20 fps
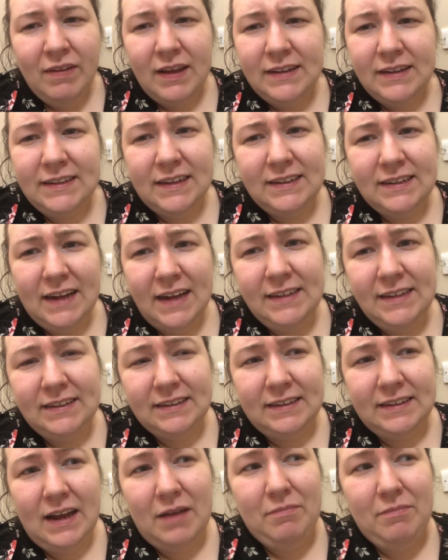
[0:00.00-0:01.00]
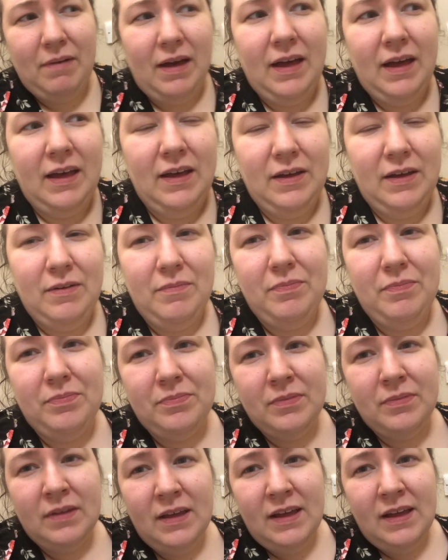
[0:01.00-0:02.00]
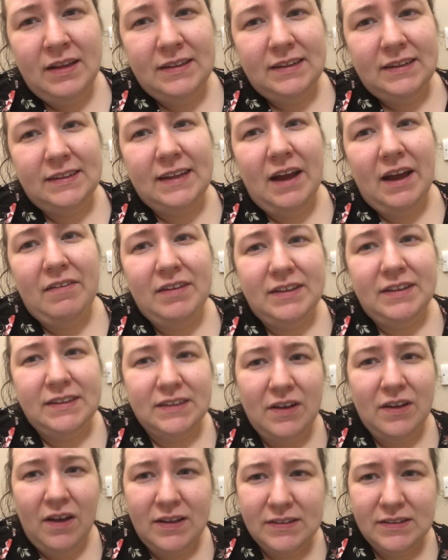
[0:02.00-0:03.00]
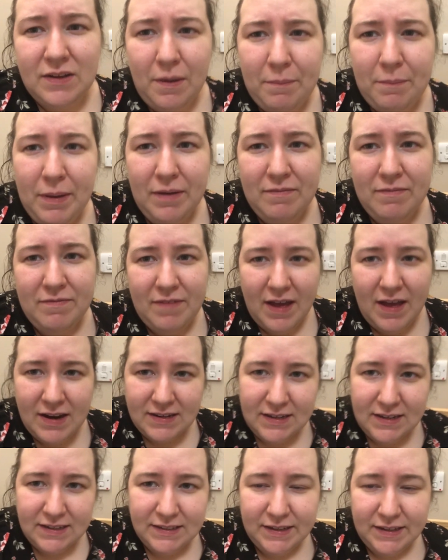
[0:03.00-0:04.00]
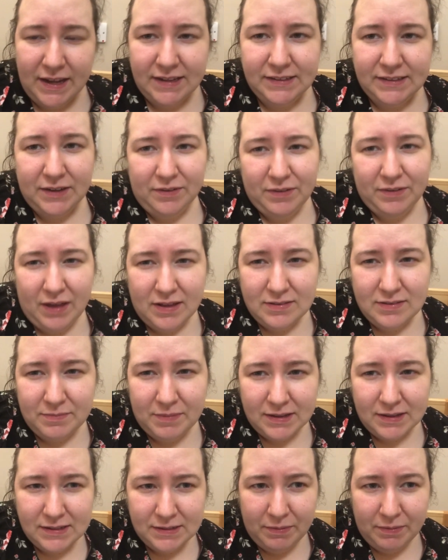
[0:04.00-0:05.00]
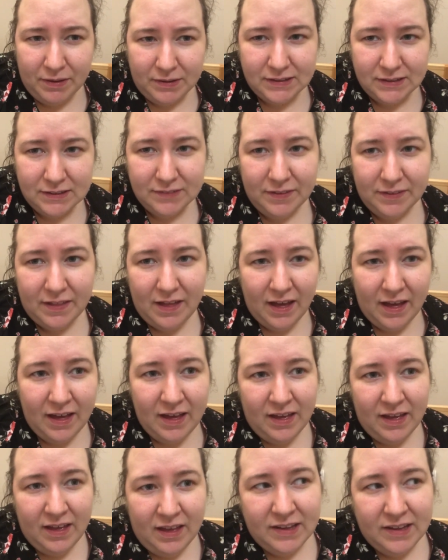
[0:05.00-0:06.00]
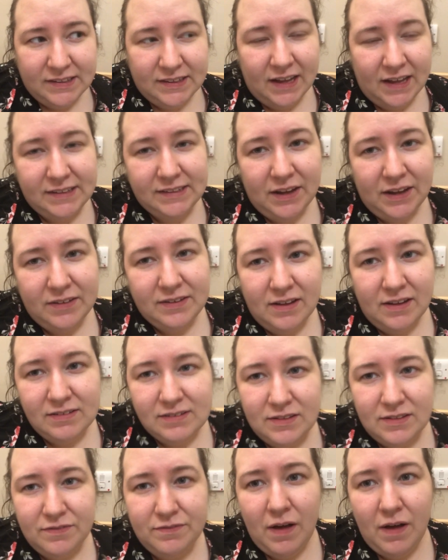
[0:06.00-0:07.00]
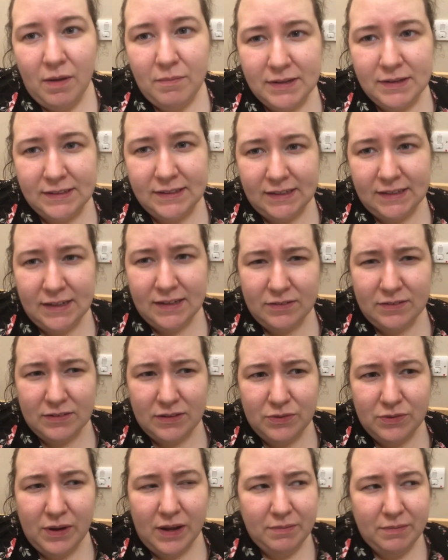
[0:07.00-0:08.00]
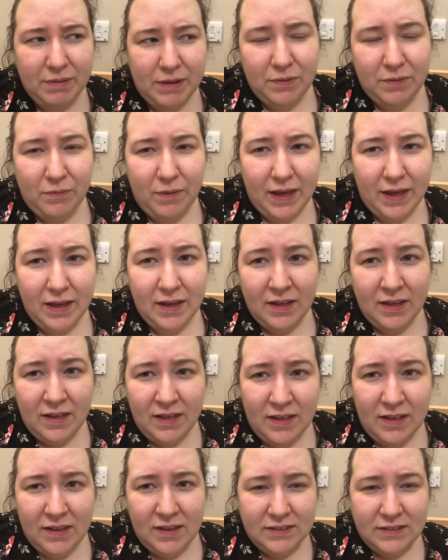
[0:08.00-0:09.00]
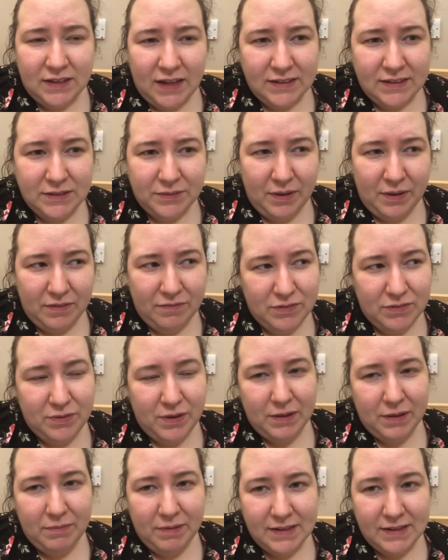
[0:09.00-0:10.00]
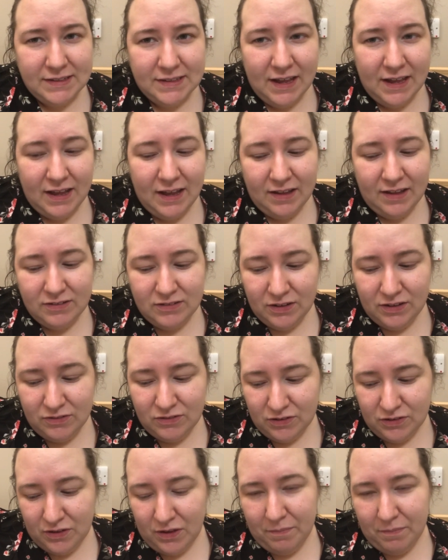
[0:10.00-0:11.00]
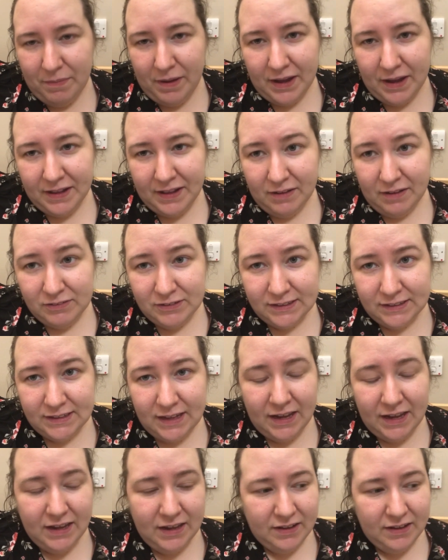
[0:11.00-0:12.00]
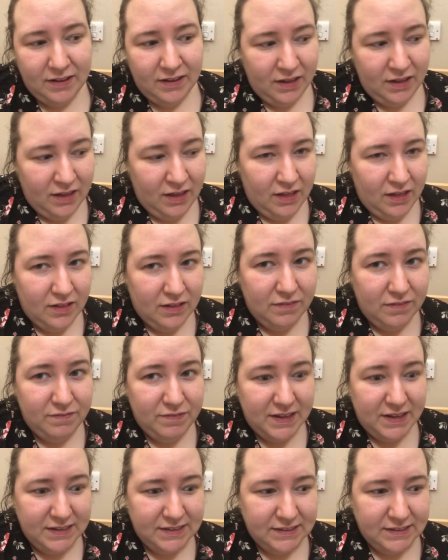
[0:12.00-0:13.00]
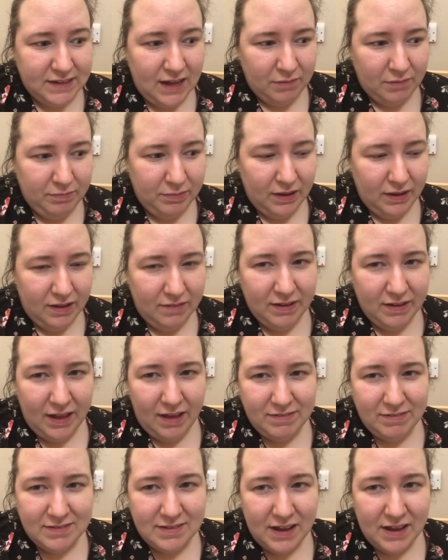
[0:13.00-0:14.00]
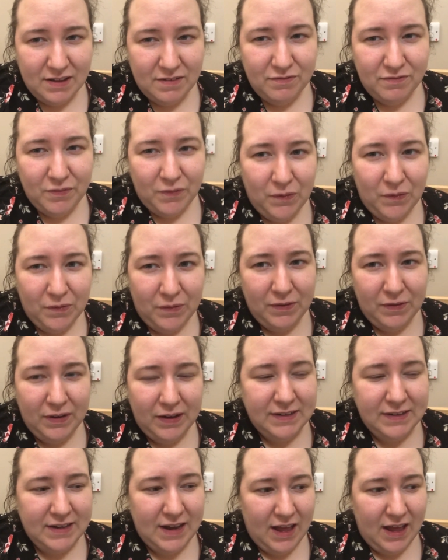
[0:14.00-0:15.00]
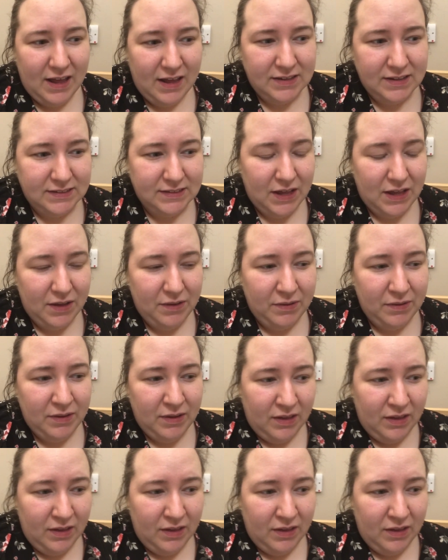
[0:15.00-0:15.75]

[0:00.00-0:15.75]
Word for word: like I said yesterday, my um, cesarean scars got a bit infected so I had to go and get some antibiotics for that. So I had to go down to the pharmacy and there's a 20 minute wait. So I had to wait for 20 minutes there. So I just got back now just taken the first tablet. I think I have to take four a day. So